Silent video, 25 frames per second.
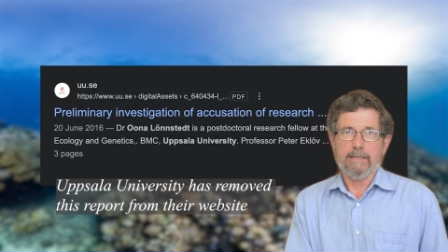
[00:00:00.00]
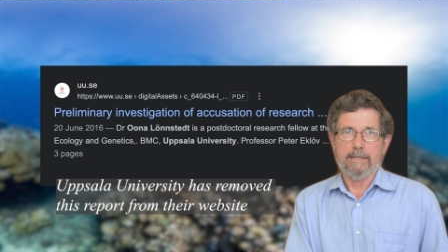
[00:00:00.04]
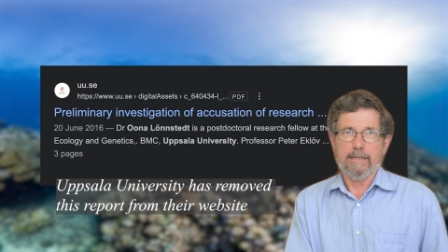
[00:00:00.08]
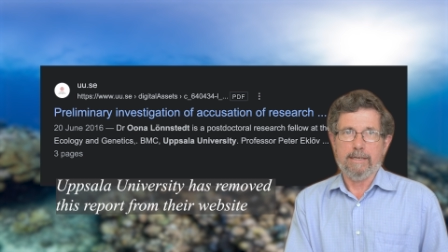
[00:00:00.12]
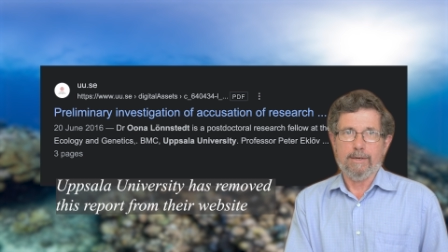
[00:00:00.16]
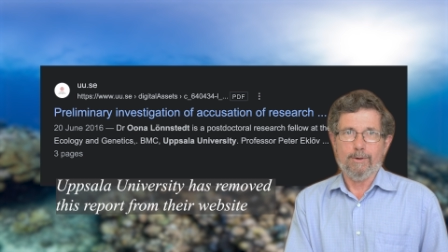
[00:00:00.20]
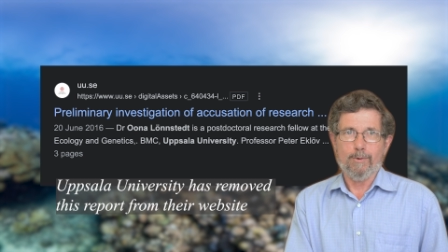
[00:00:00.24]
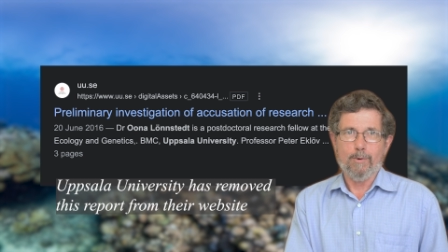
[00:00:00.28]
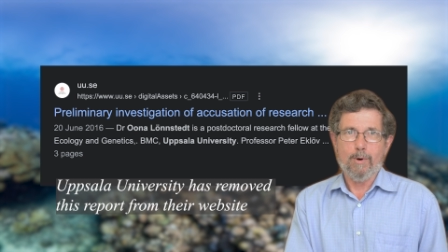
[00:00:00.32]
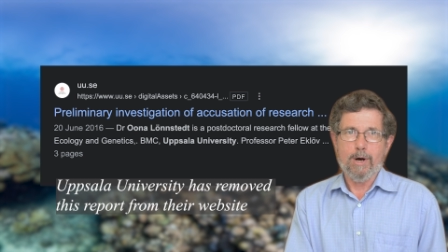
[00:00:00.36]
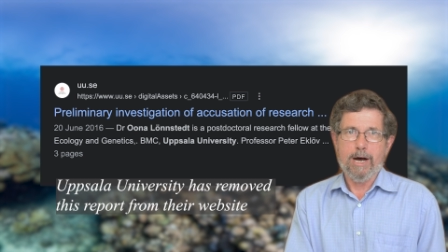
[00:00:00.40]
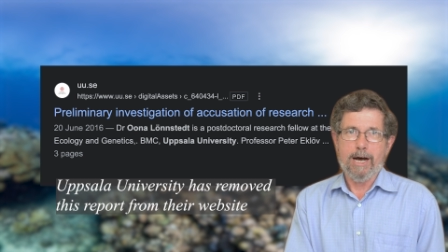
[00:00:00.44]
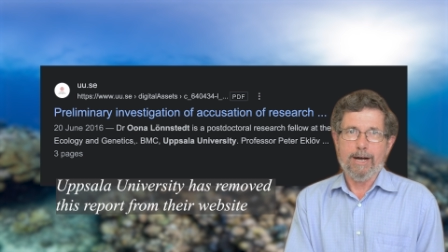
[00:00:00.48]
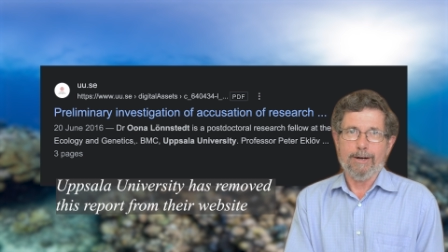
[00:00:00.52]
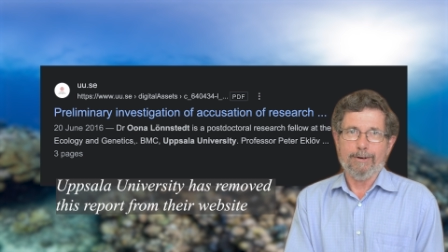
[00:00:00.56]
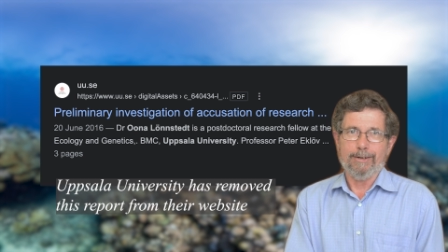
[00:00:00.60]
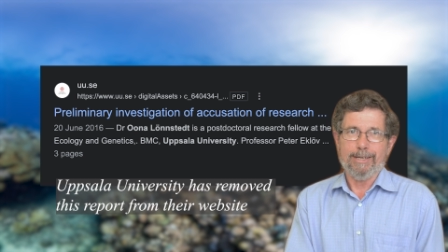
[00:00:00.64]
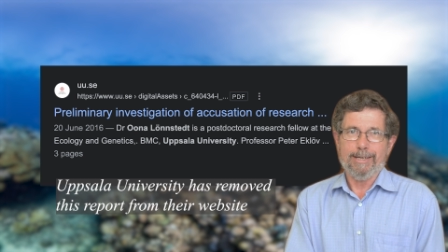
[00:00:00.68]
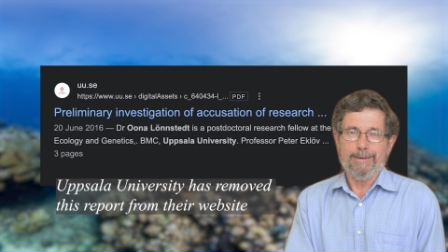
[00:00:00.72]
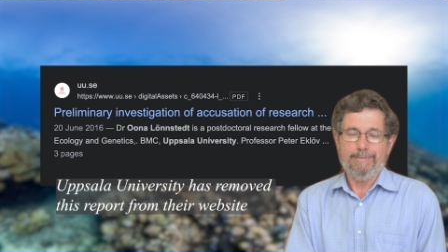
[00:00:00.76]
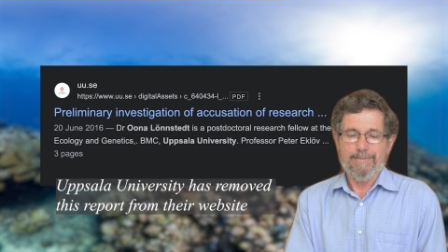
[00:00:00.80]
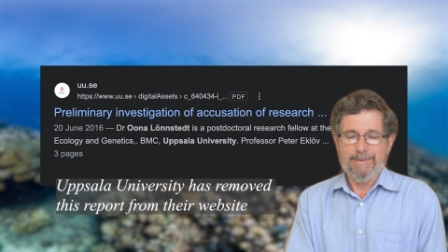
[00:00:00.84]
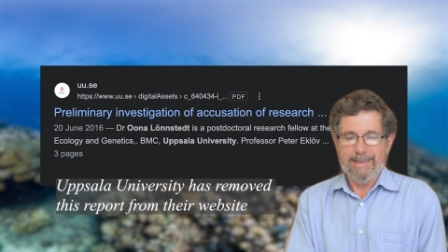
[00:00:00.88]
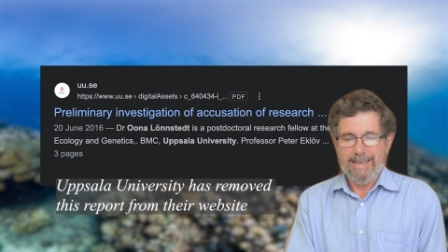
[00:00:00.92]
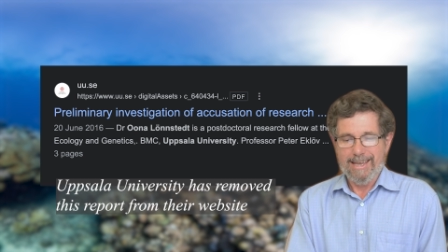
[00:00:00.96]
an
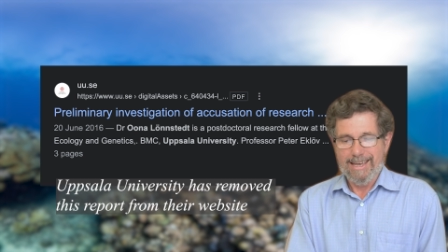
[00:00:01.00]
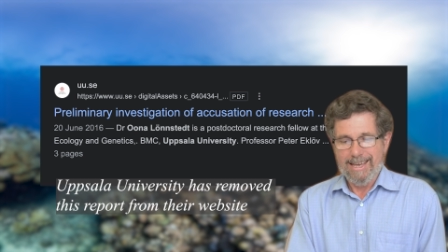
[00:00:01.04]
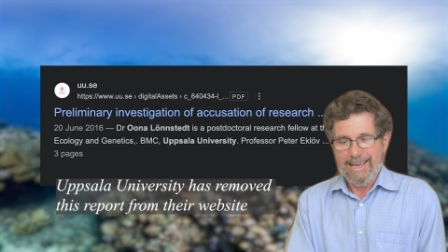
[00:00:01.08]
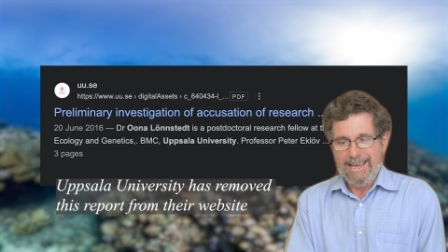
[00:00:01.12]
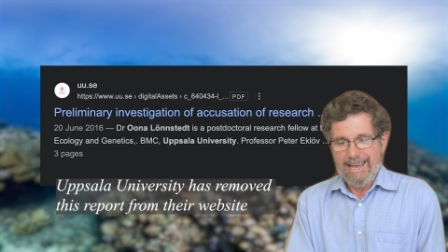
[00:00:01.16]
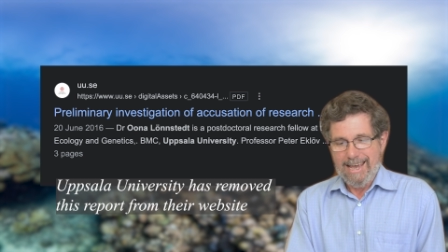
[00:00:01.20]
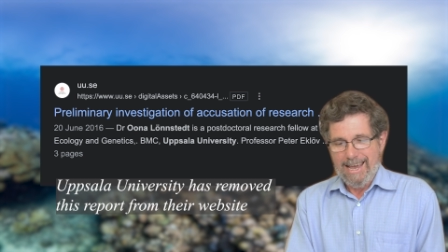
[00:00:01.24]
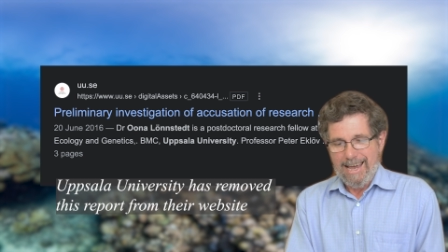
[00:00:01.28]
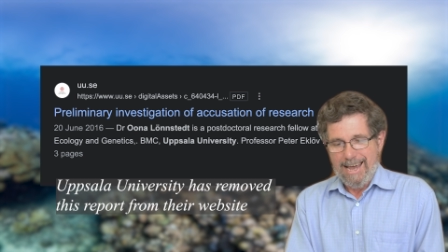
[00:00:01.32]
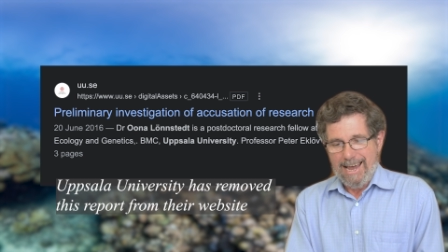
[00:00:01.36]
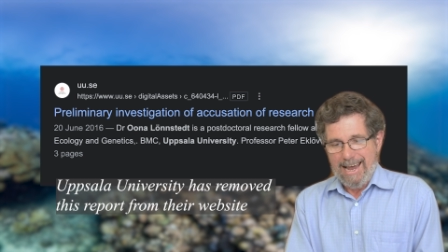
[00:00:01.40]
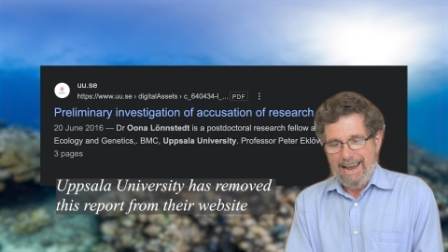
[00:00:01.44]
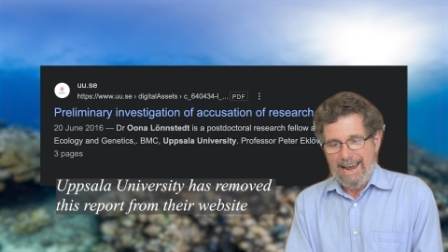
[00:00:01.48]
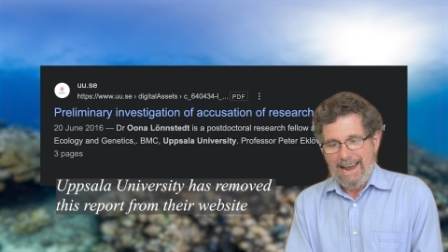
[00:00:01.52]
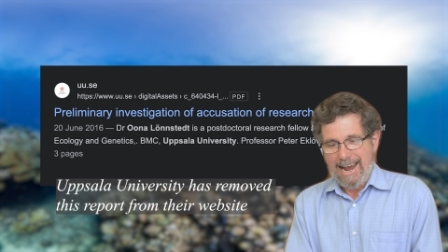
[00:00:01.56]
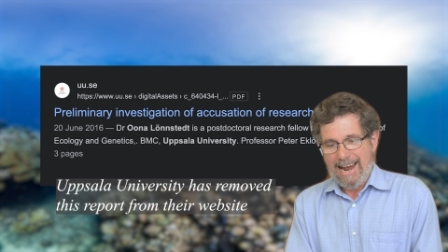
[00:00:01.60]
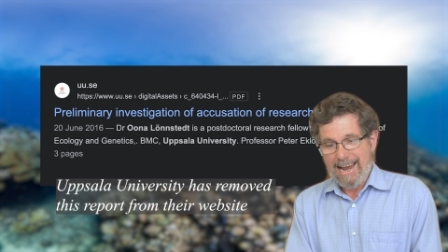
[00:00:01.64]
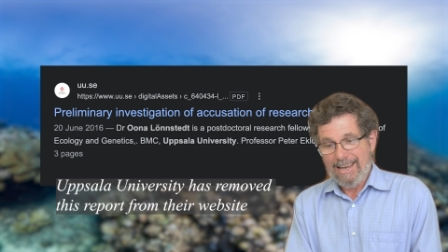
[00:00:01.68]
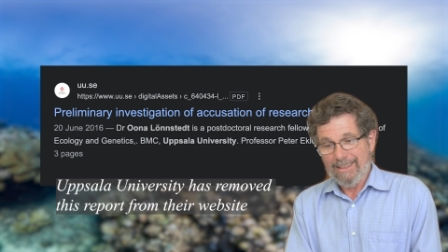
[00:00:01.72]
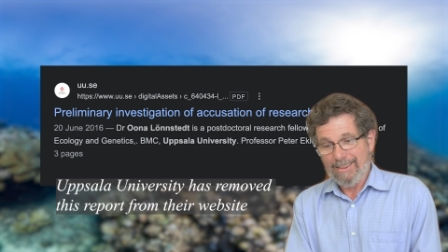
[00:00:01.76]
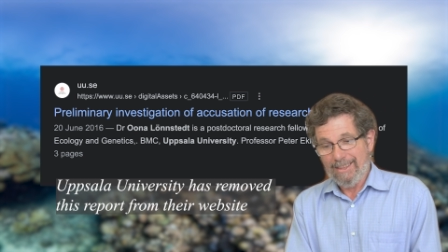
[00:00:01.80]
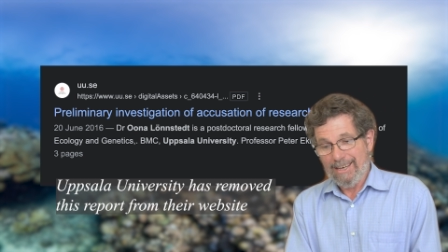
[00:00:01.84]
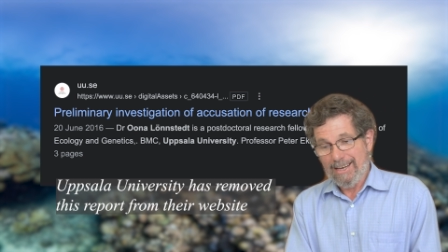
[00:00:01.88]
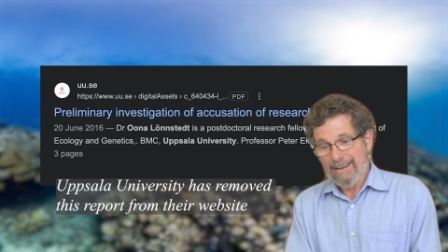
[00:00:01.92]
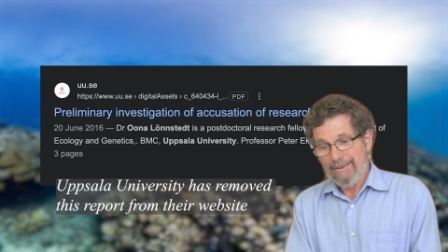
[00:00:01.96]
inquiry,
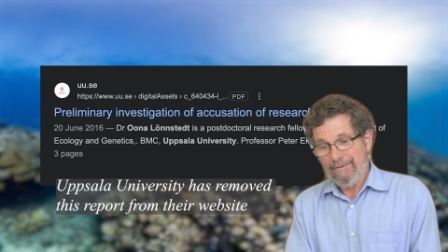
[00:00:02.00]
and